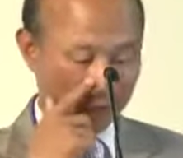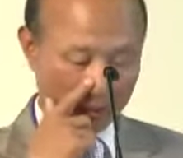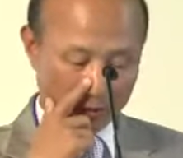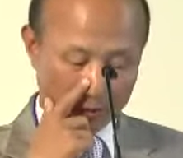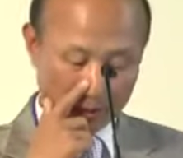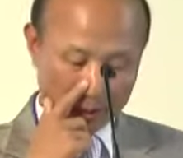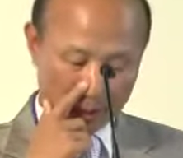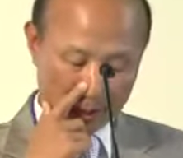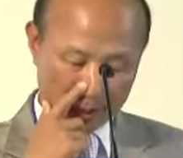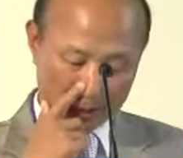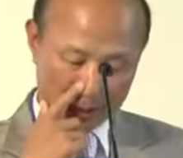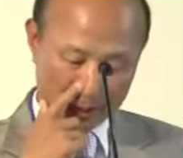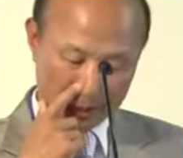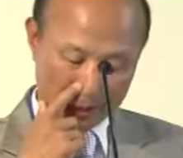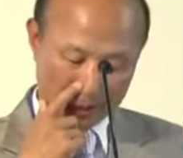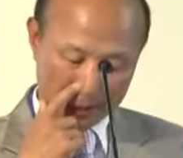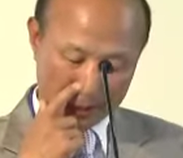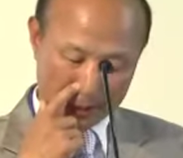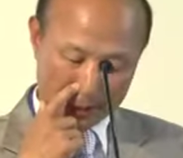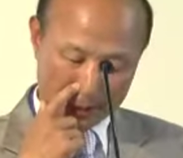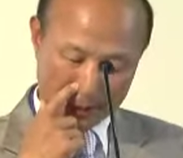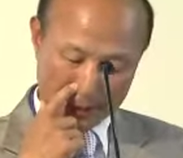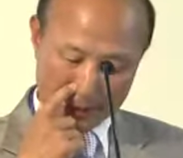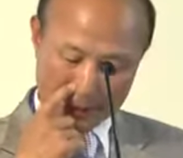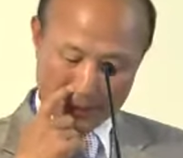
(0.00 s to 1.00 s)
we'll
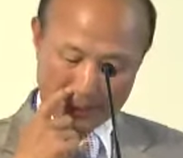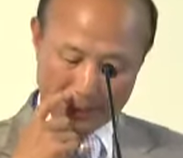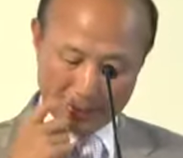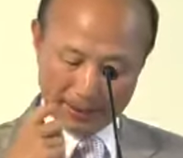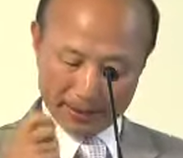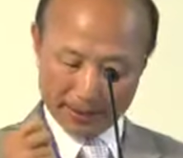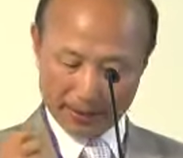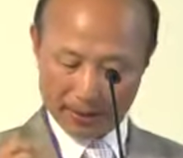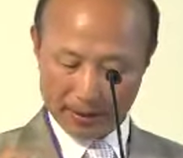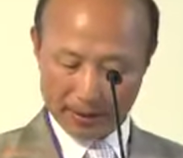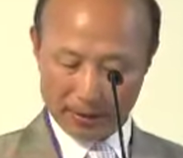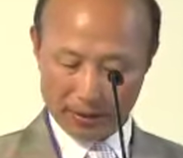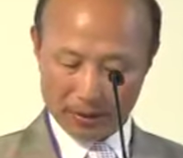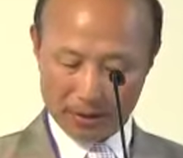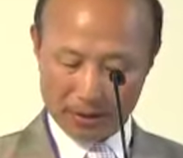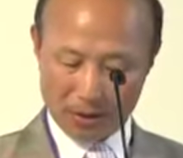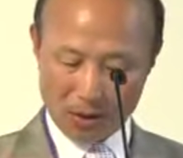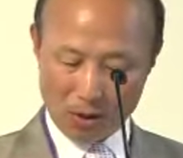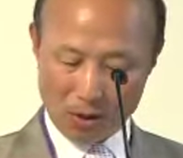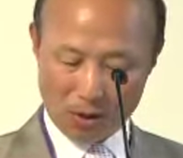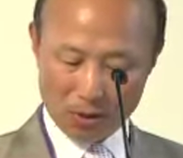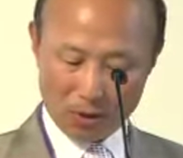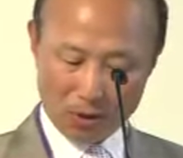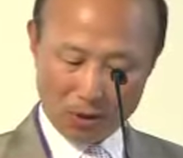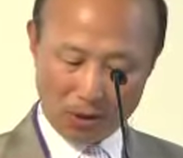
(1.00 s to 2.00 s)
discuss the
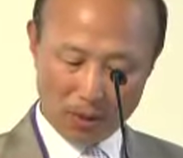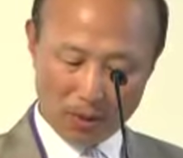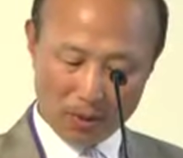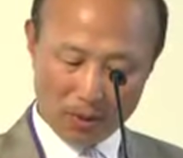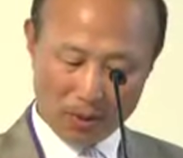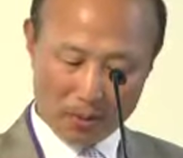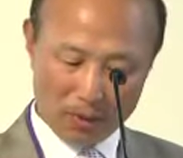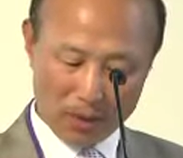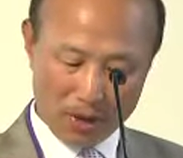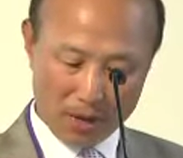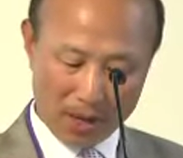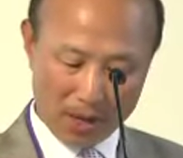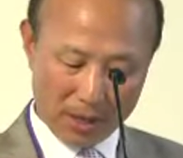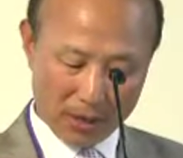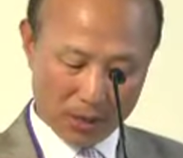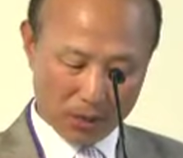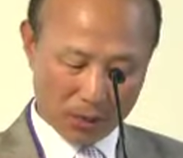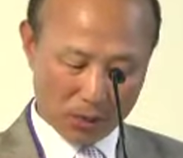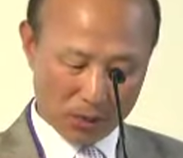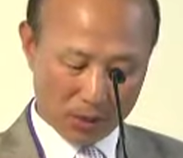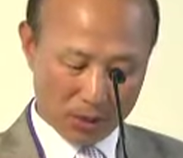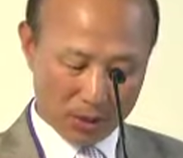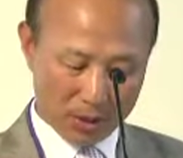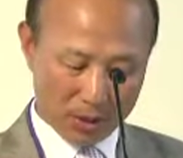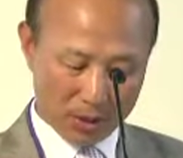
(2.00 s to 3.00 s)
culture of playing
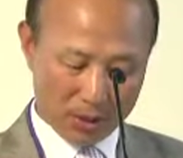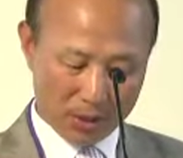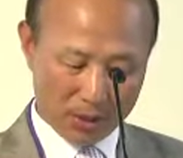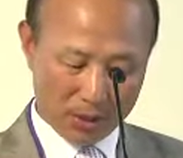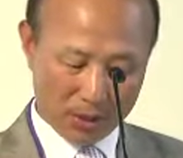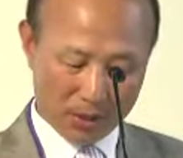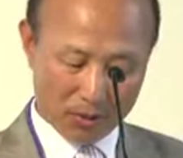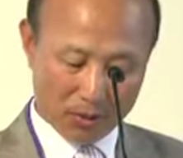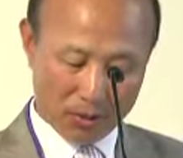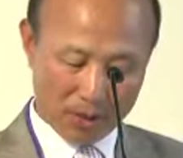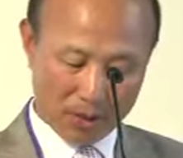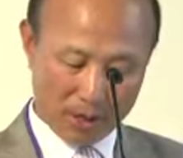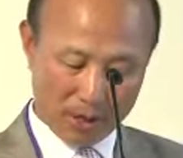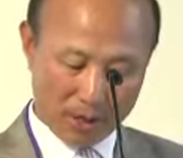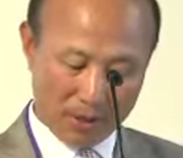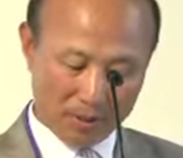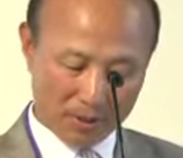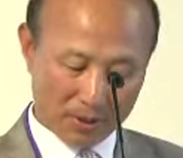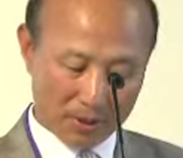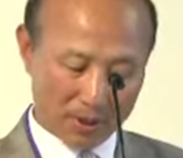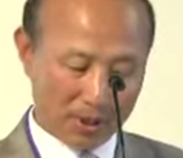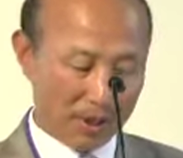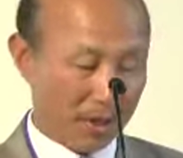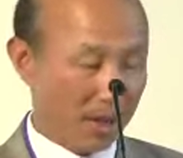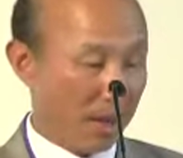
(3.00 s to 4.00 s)
social network
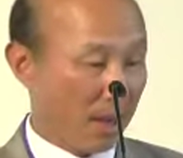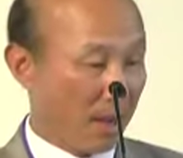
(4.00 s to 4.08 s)
games,